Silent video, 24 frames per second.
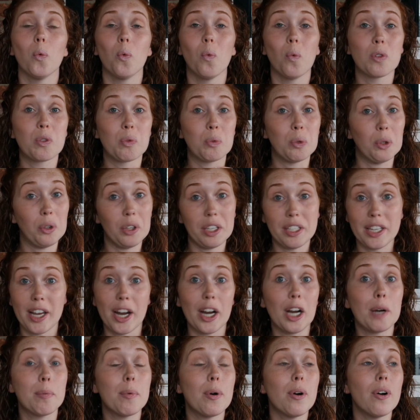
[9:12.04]
was really
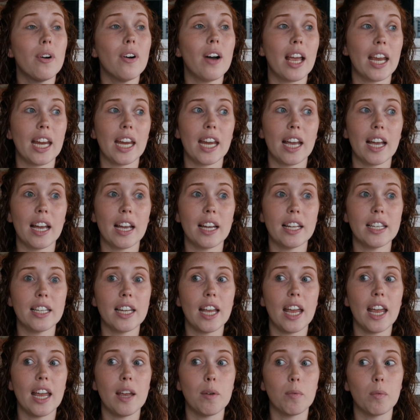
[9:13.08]
terrible, and
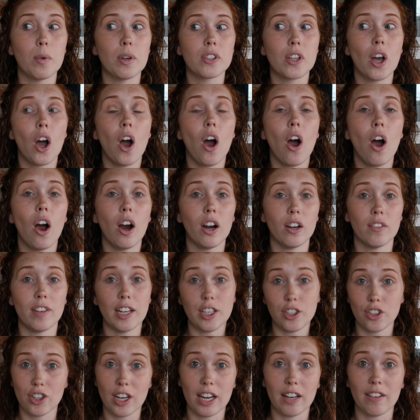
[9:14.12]
it was
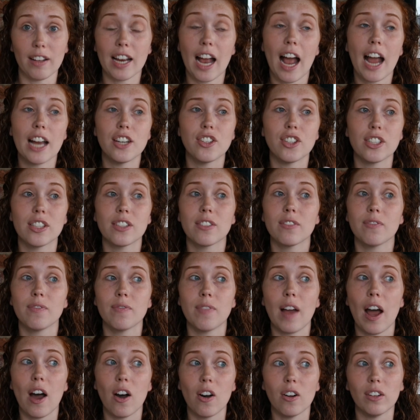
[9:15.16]
heart-wrenching. Like, I just
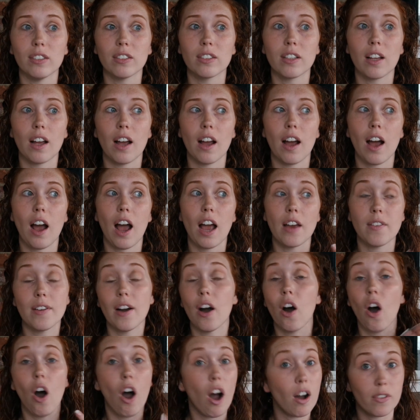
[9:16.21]
felt, I
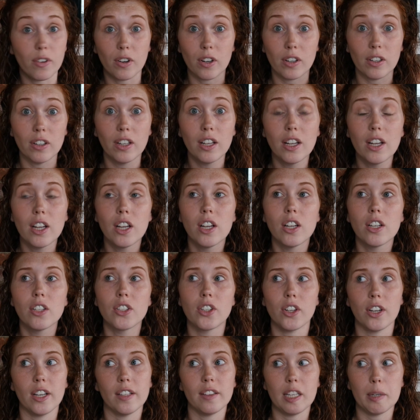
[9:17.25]
felt awful
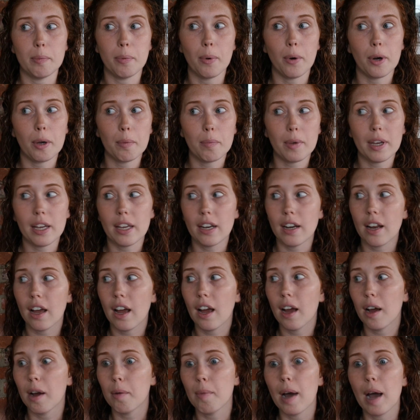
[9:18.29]
during the appointment.
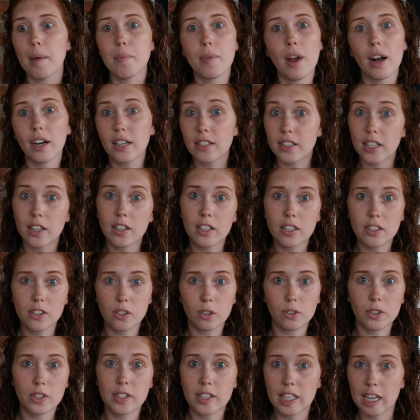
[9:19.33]
I'm not gonna say the
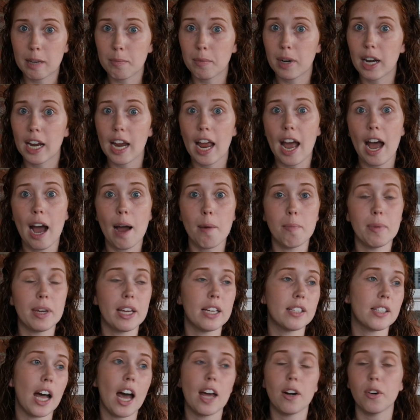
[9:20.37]
consultant's name that I have
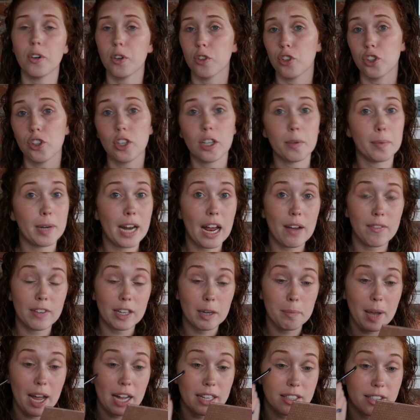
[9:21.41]
because I don't know, she could have been
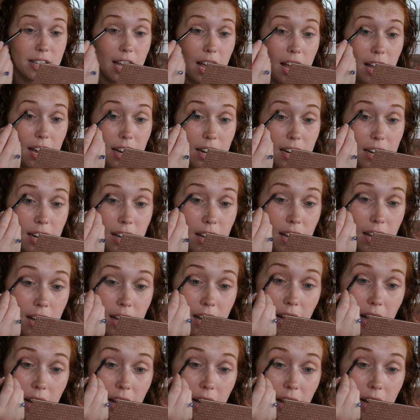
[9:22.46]
having a bad day.